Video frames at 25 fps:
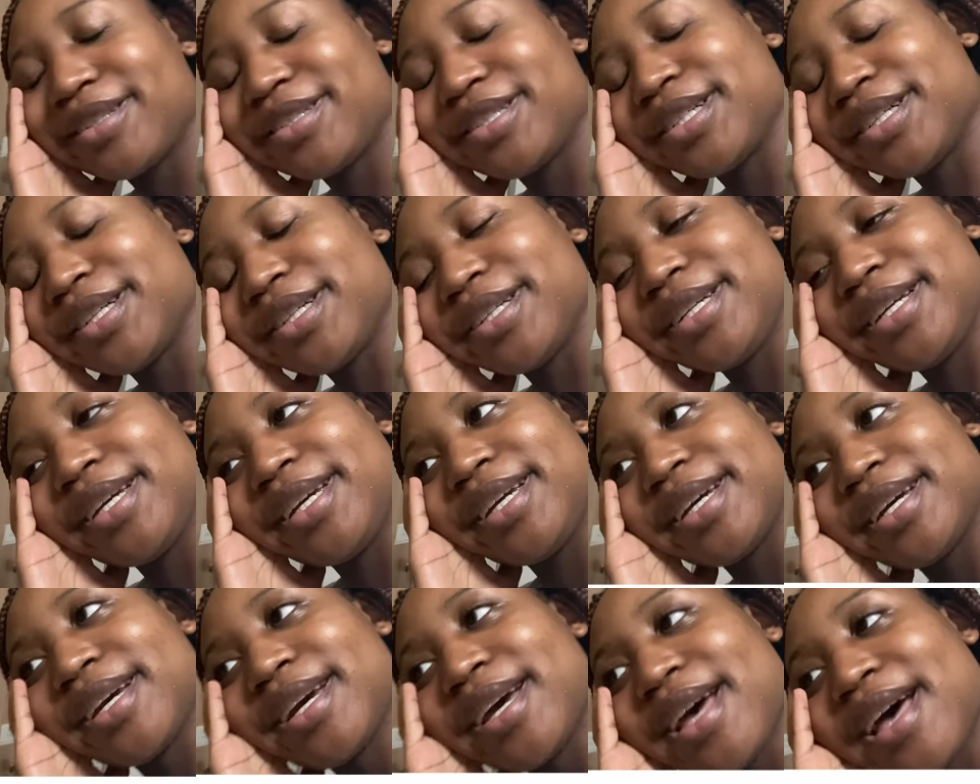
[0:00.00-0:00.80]

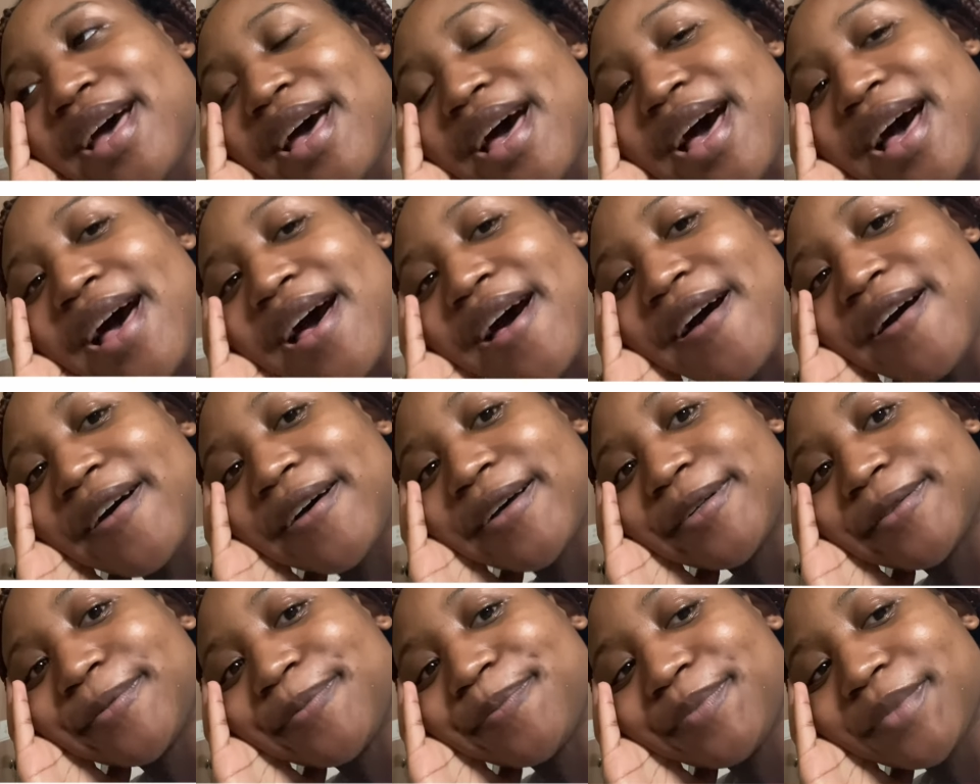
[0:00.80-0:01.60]
journey.
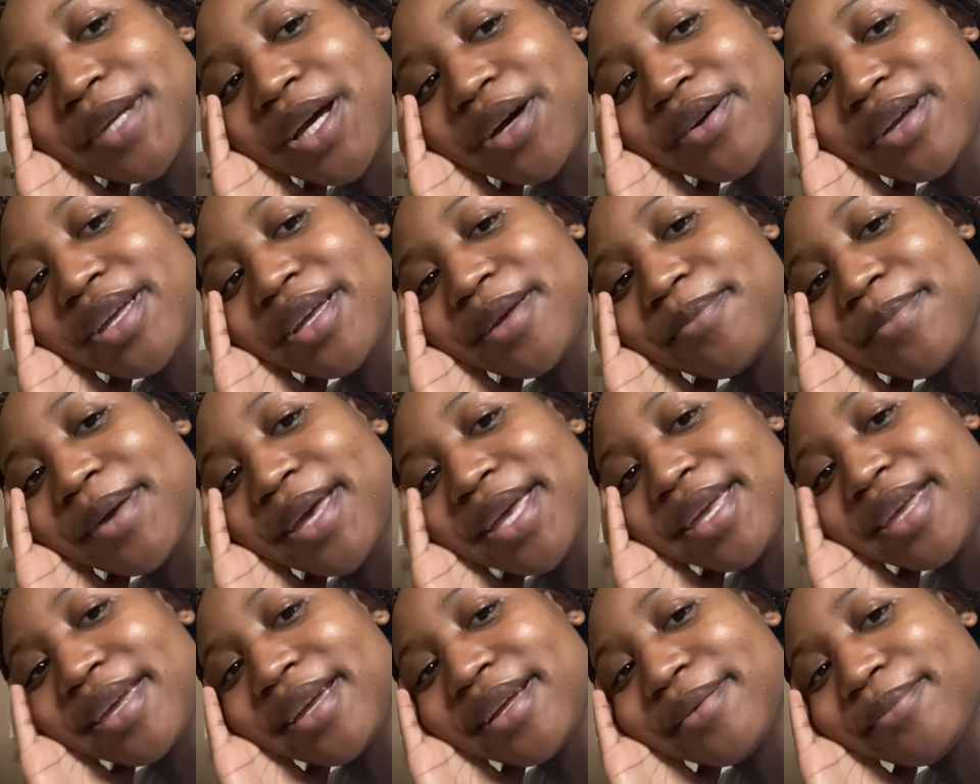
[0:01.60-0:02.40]
Um, I'll keep
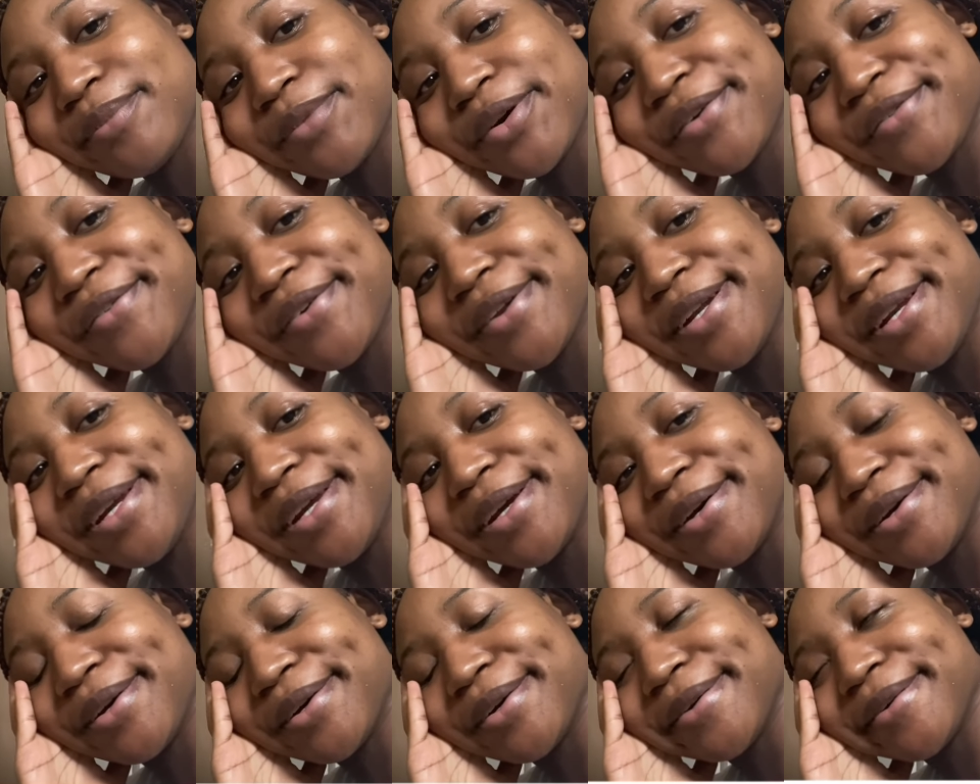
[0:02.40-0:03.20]
making more
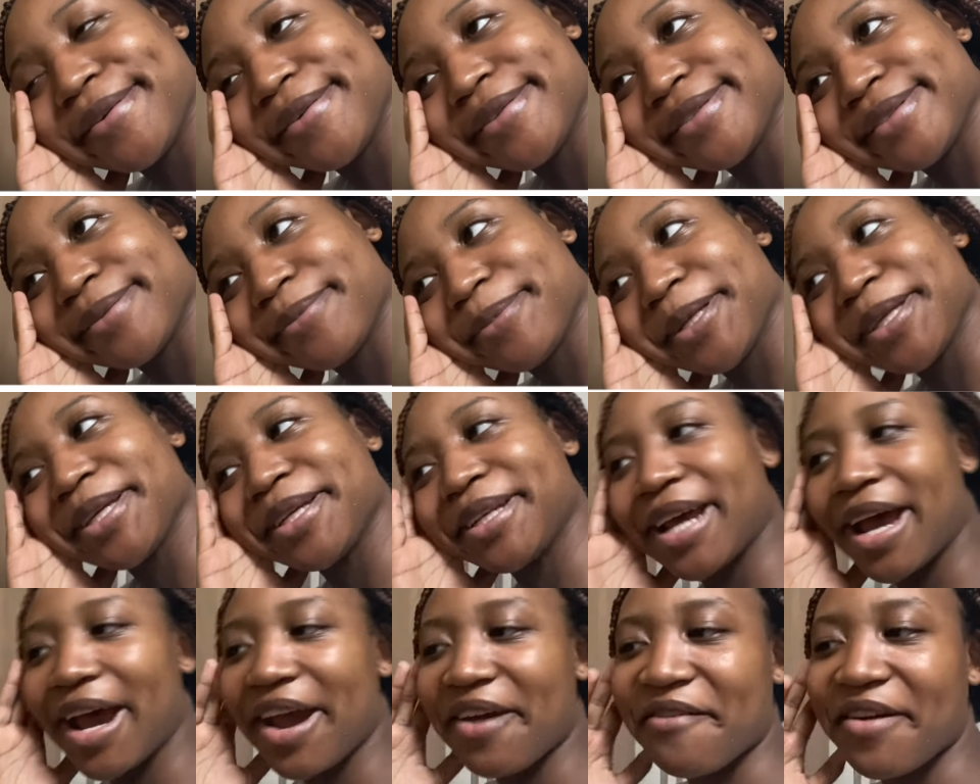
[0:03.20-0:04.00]
videos. I'm really
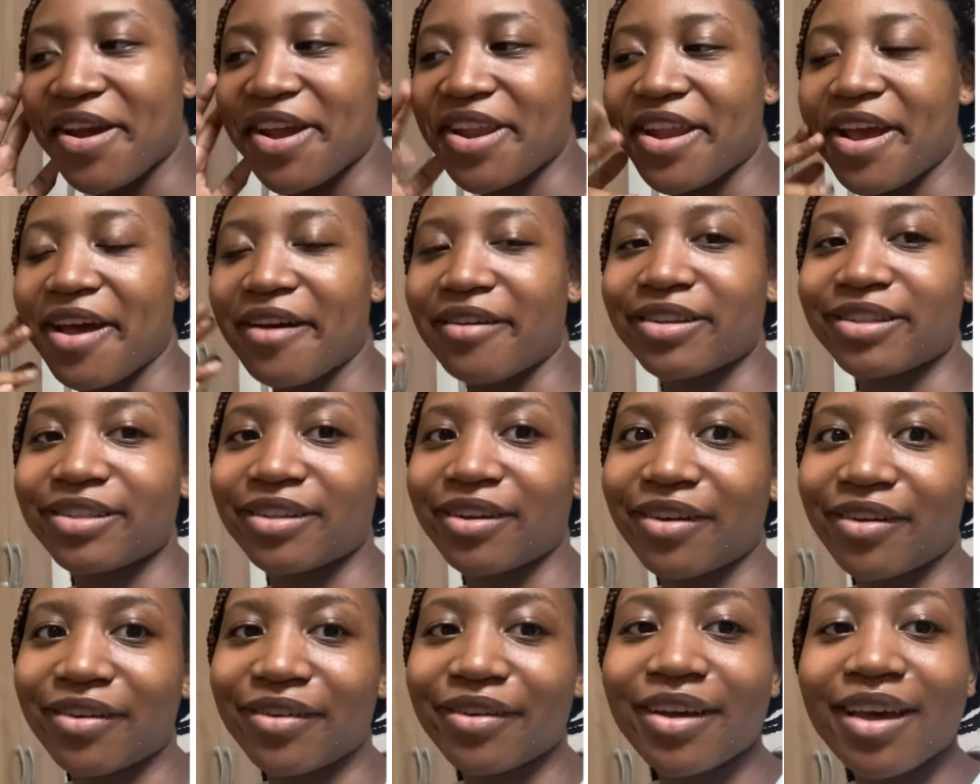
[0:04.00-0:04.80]
tired right now,
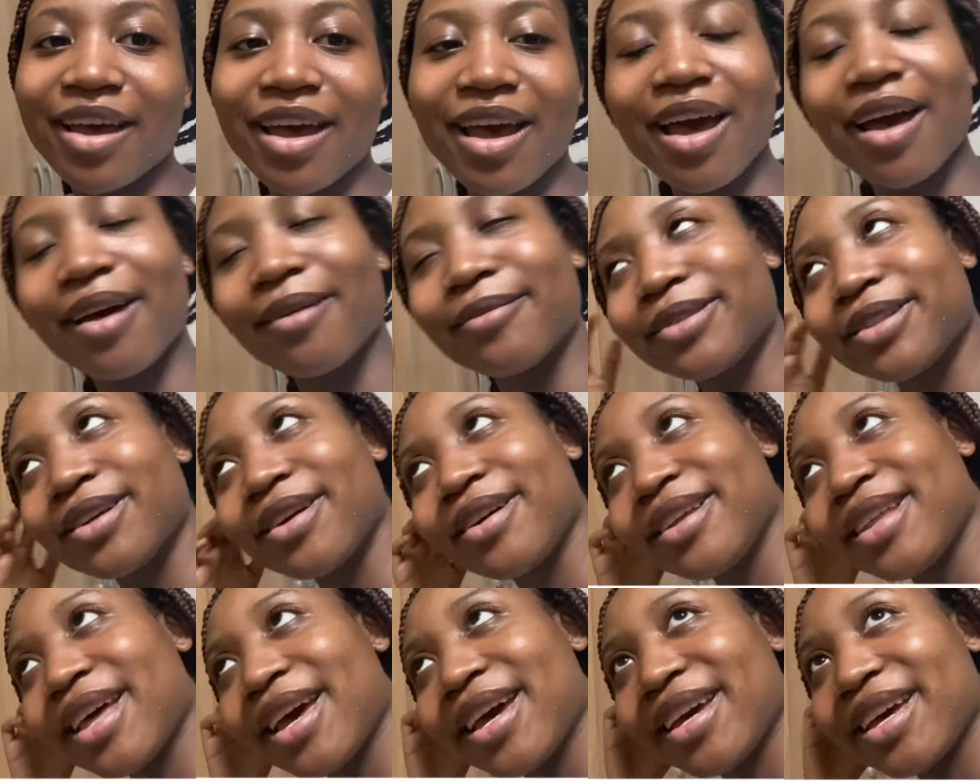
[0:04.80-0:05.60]
so I'm
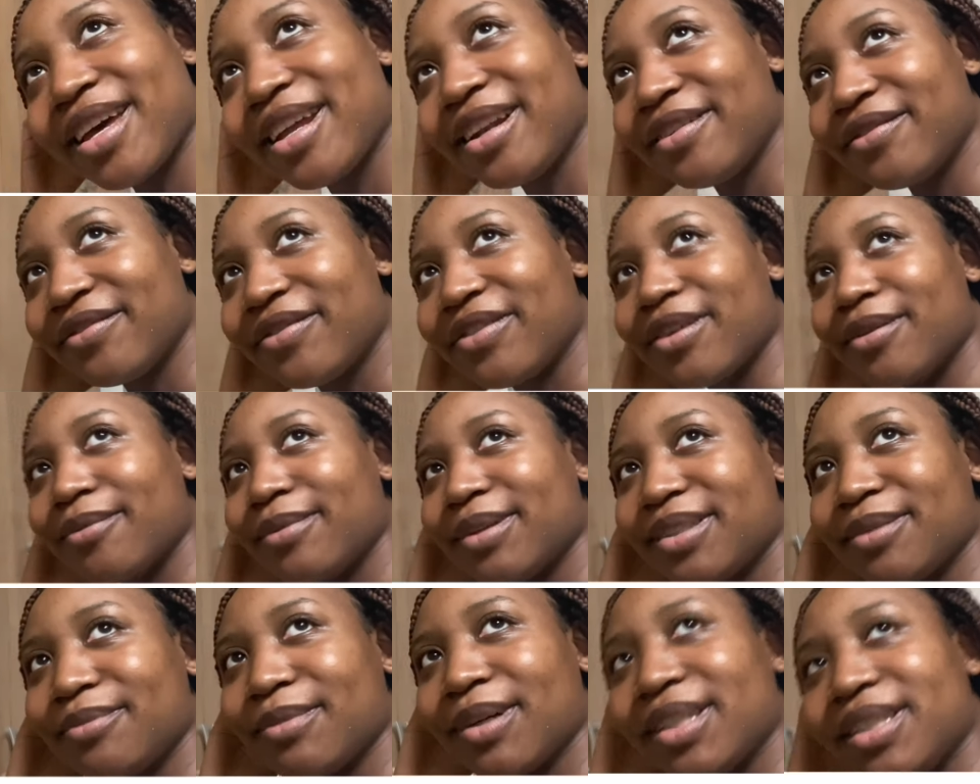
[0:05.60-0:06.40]
sorry that I couldn't film
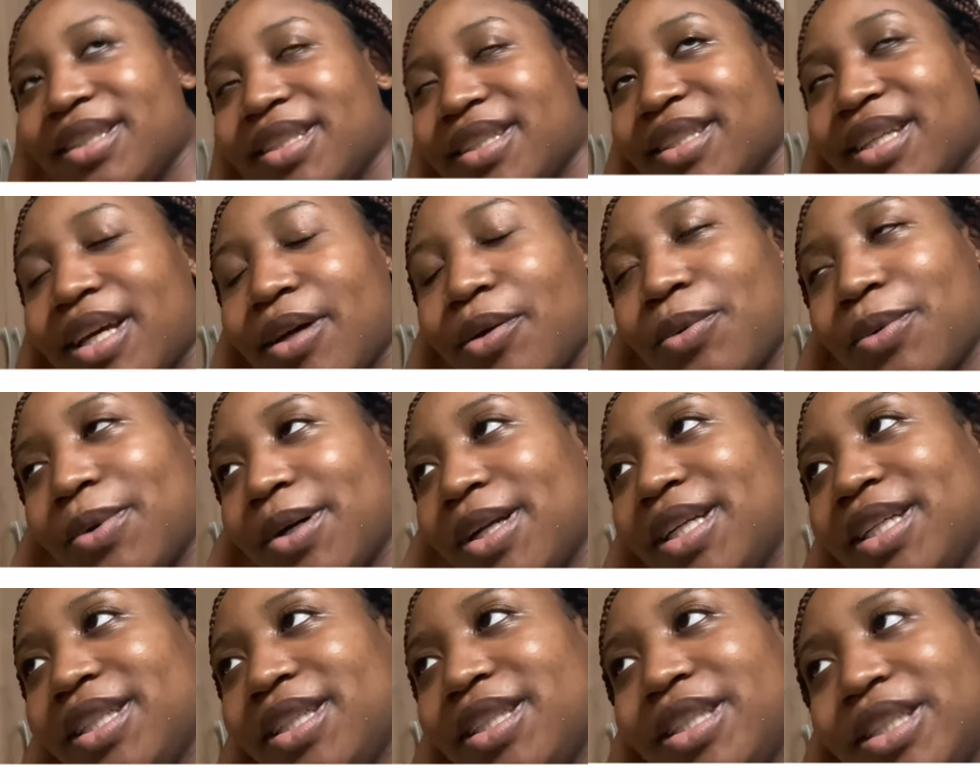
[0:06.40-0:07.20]
as much as I
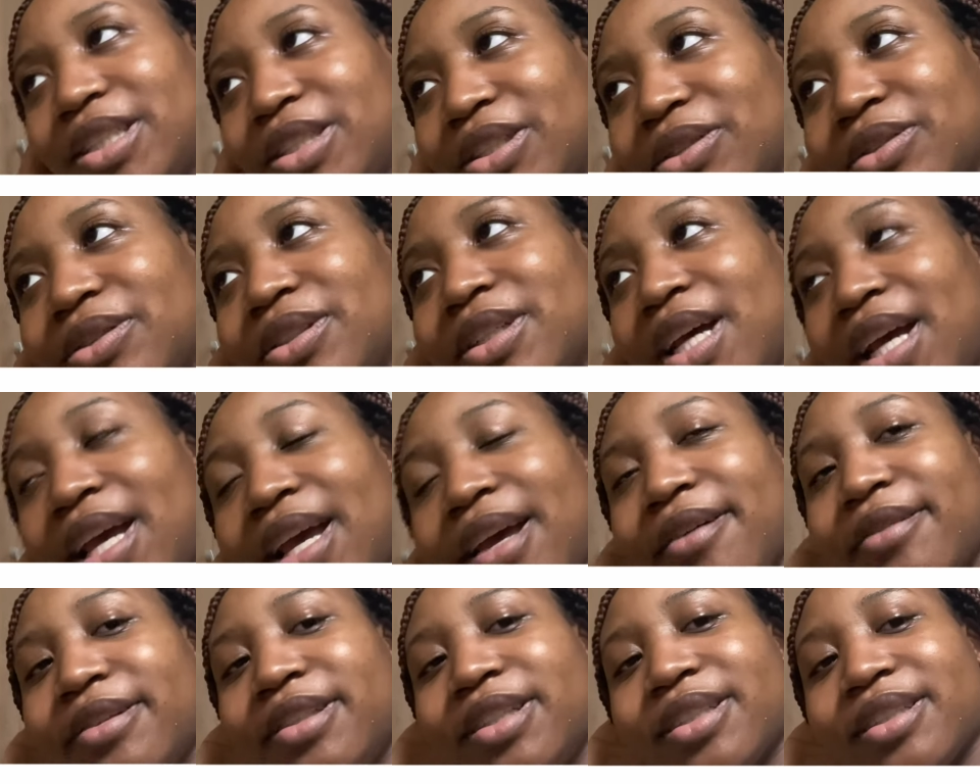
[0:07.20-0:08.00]
wanted to.
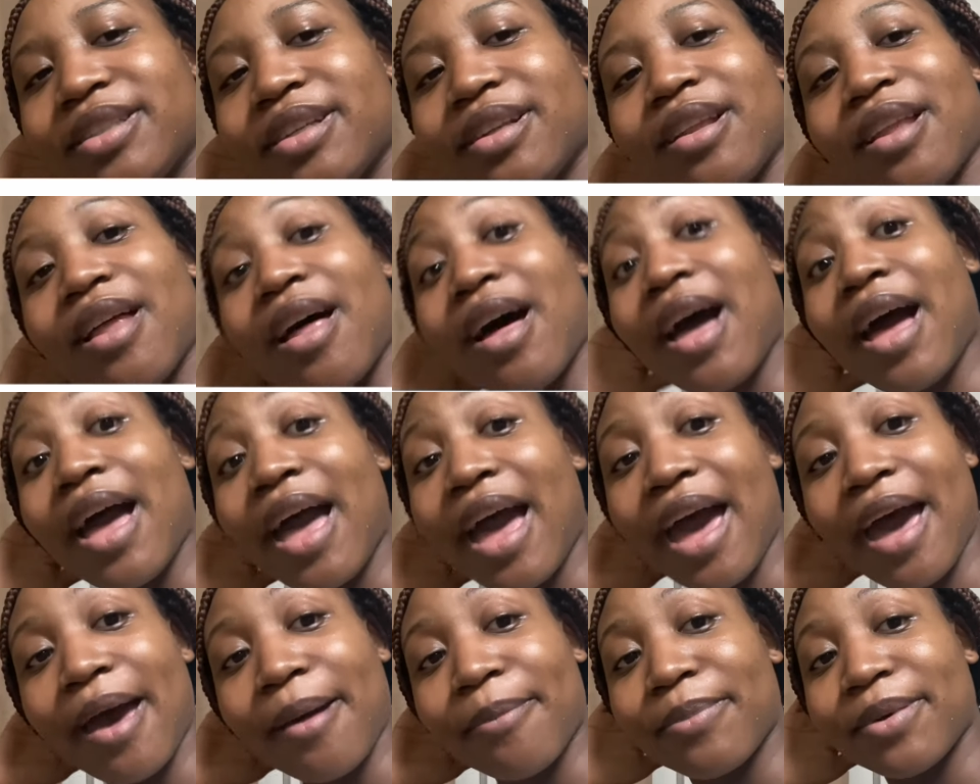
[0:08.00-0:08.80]
It was just a lot
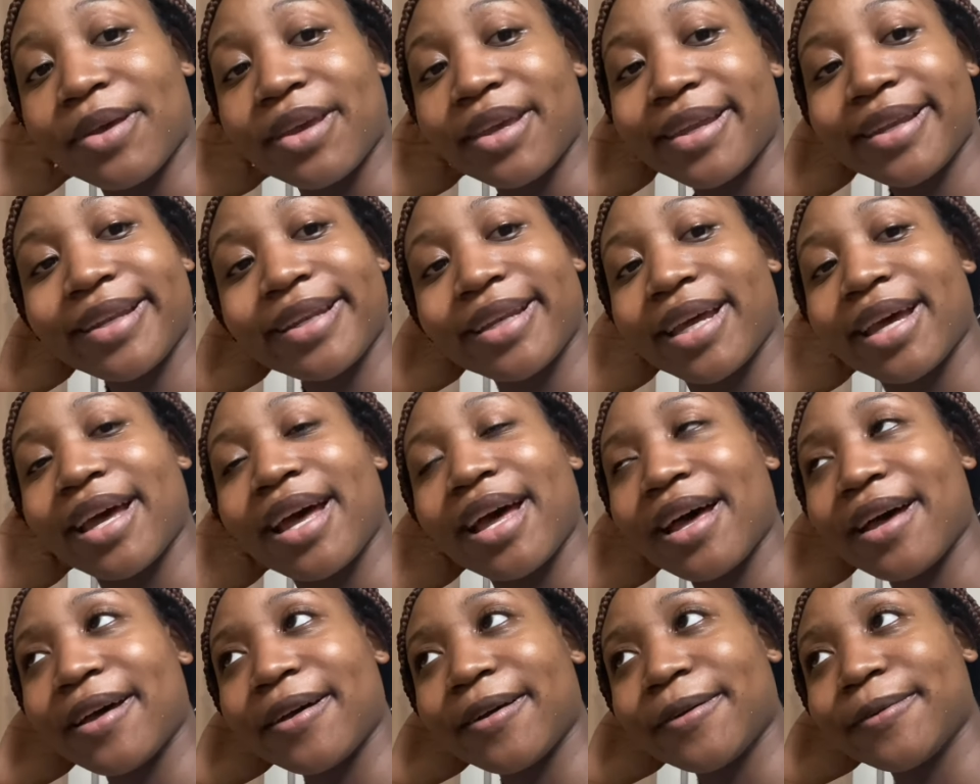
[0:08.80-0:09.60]
happened.
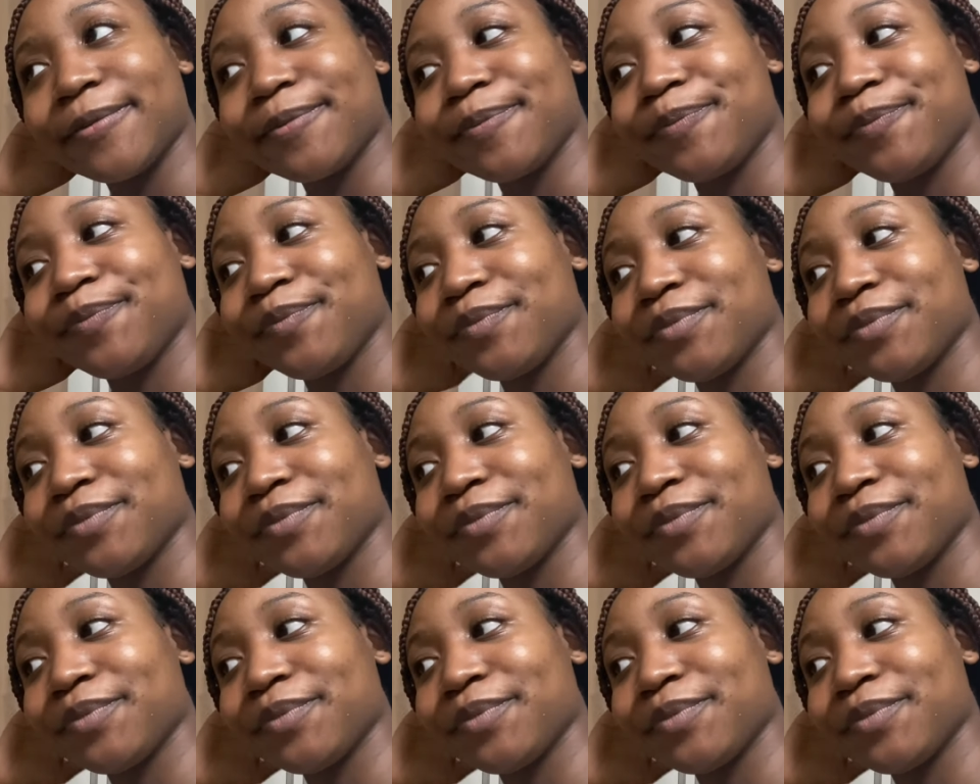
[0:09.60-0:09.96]
Um,